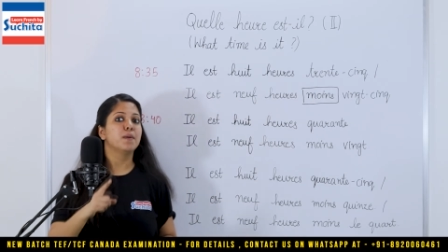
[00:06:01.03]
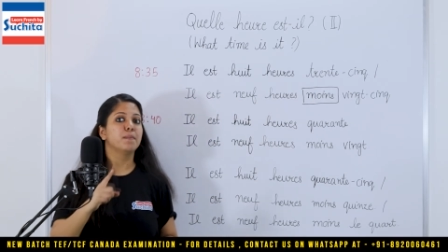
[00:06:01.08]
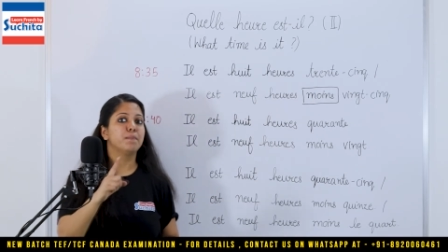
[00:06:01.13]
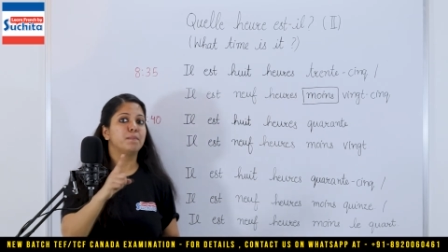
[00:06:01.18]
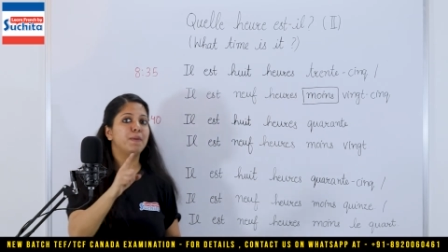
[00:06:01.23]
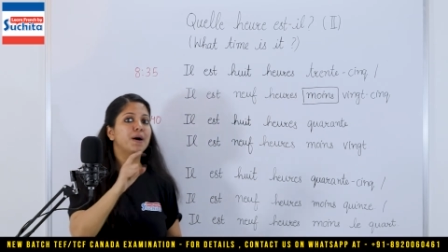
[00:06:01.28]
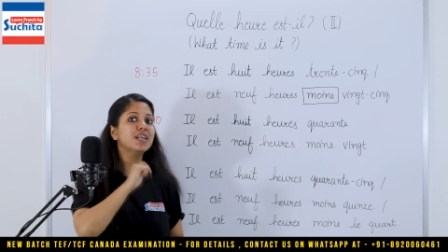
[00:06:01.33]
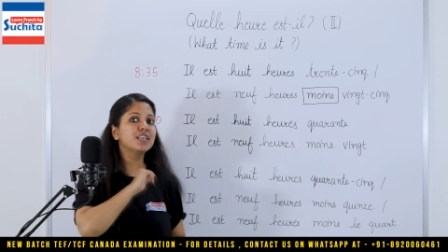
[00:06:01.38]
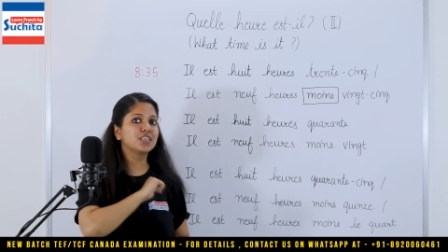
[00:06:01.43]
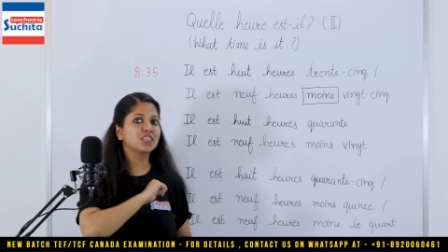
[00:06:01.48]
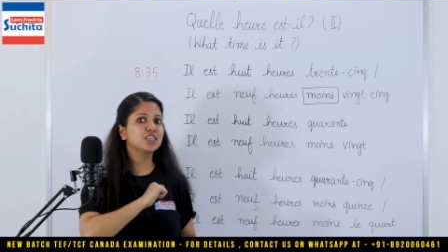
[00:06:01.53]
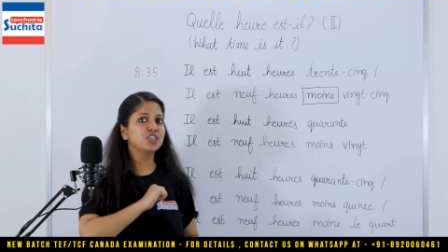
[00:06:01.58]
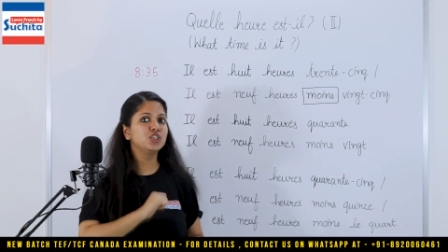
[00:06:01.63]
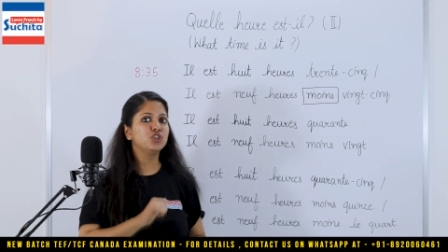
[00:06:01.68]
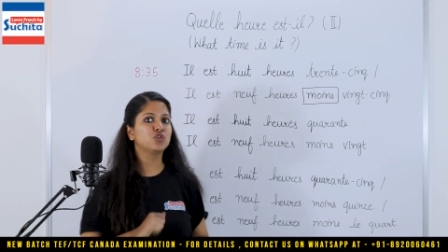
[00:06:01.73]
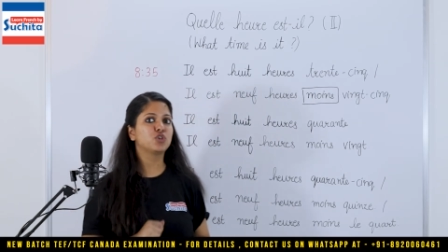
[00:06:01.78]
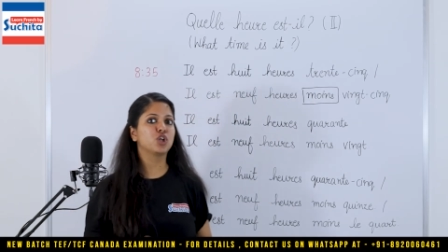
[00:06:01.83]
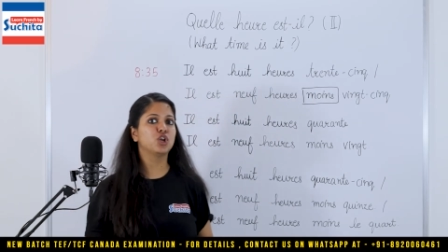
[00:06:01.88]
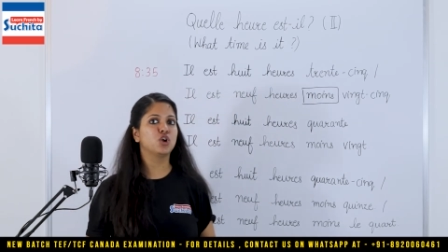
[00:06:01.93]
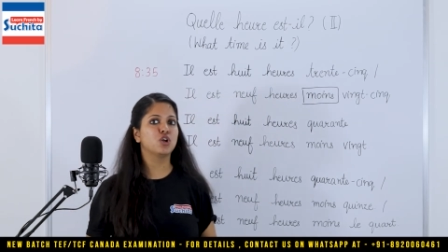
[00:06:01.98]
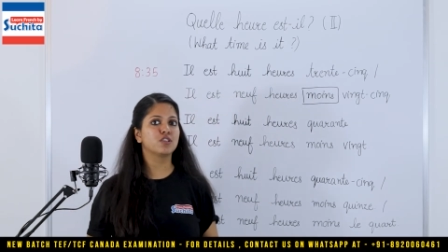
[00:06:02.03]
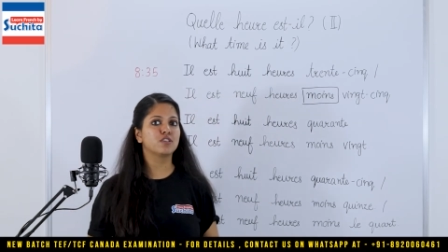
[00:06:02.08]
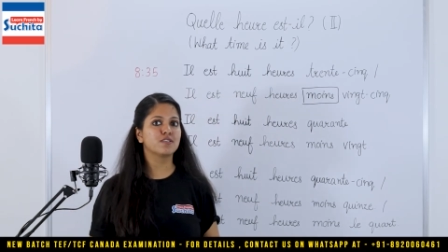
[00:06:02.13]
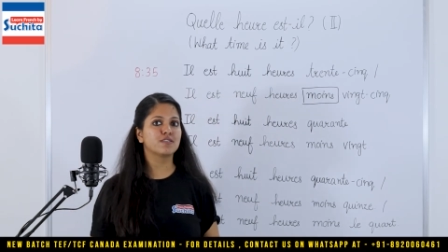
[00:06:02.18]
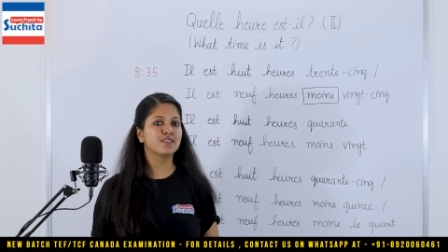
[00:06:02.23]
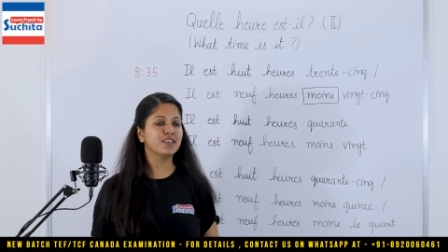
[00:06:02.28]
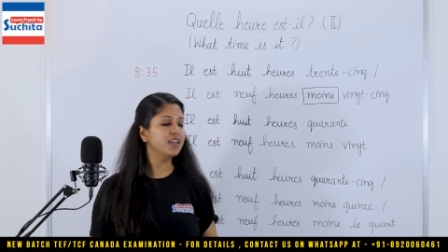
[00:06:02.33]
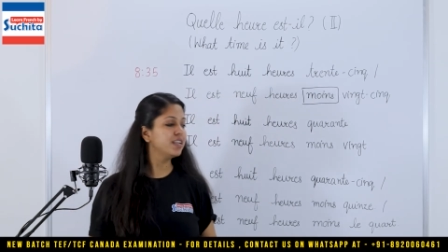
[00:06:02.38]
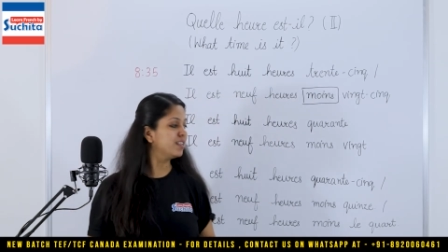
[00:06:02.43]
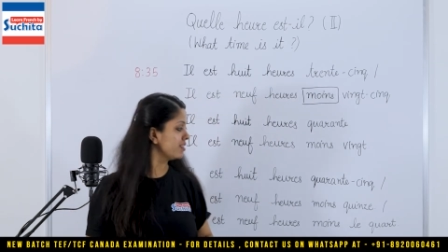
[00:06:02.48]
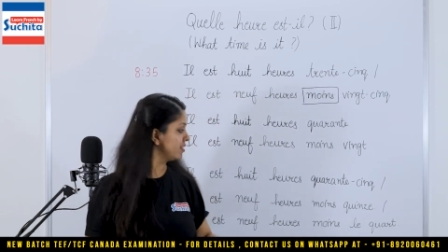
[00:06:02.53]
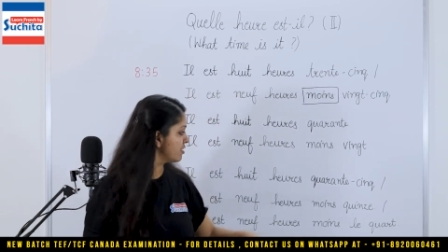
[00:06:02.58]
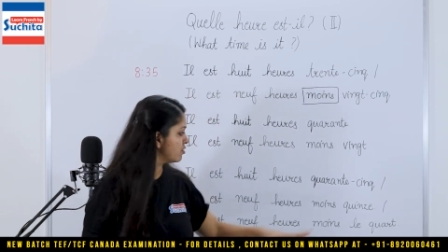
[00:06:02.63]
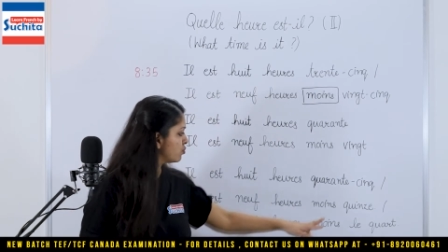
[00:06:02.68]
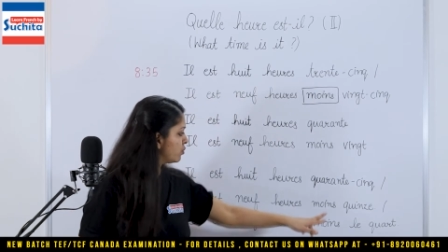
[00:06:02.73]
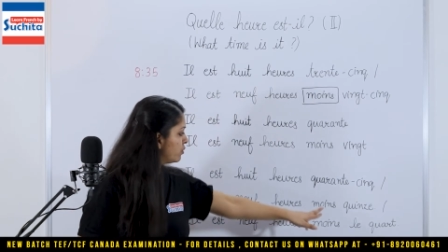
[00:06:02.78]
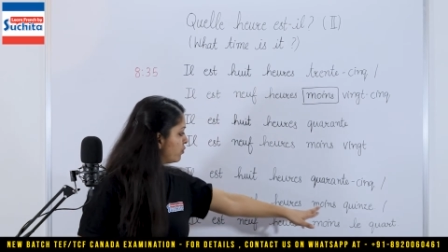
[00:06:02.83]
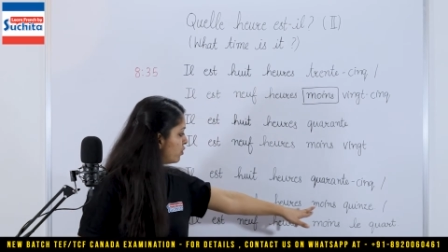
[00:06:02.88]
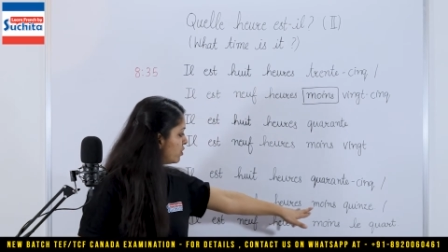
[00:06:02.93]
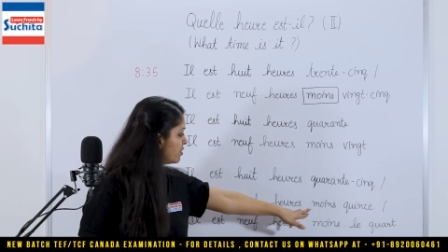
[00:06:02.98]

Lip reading: But you can also say, this one